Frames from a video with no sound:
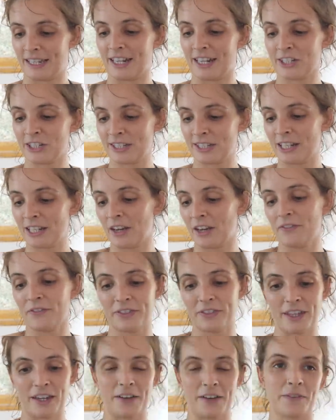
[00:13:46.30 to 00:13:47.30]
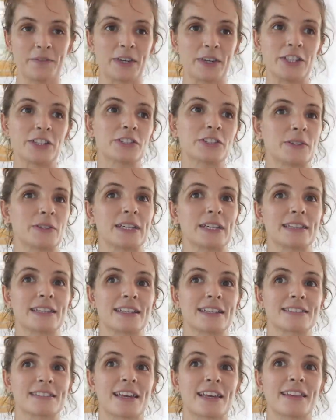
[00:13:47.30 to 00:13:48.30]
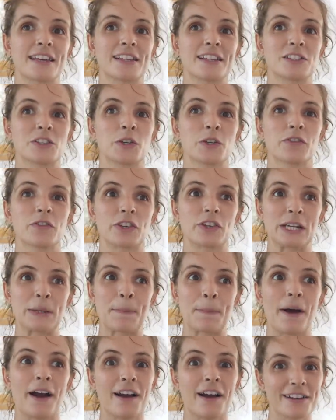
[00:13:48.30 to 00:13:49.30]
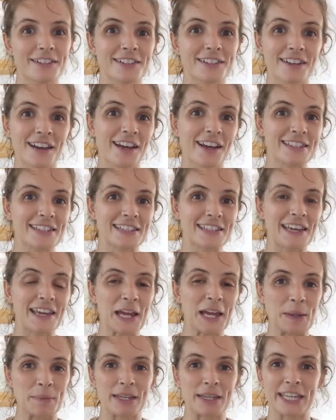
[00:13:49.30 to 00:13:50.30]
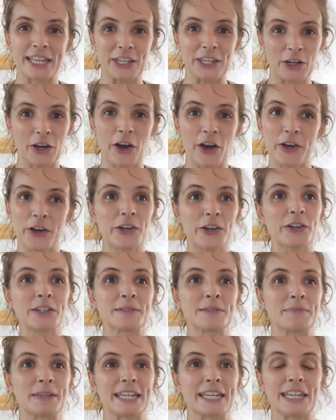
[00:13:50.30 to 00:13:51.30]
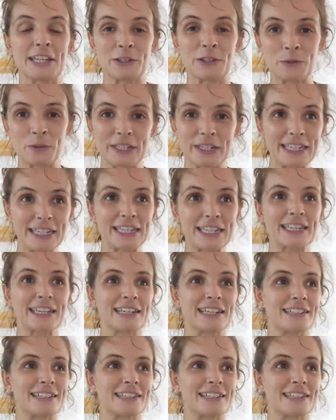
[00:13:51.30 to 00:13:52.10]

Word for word: I just love that when you're doing things like this, you can really personalize it and make it your own and make it unique.